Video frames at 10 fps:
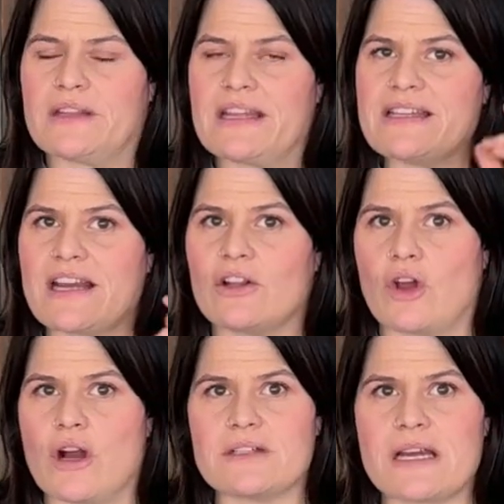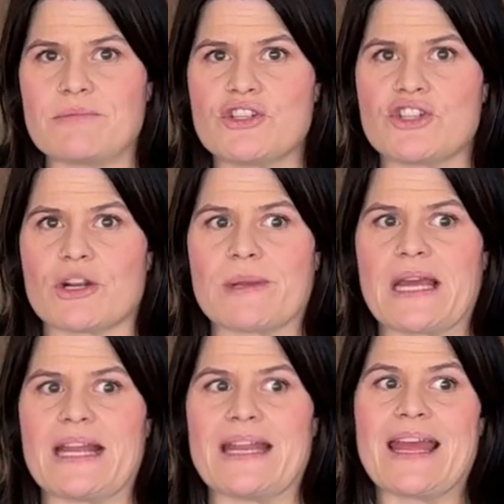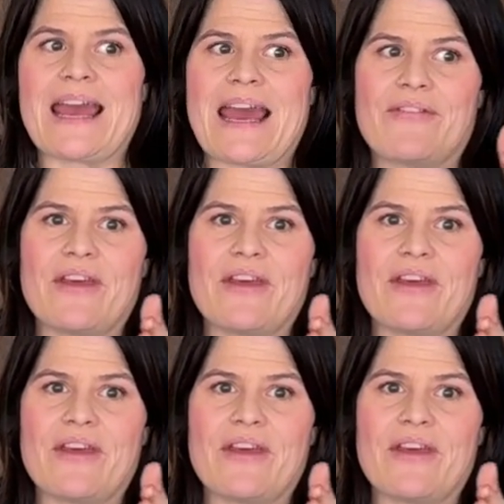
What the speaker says: They take a long time to germinate, and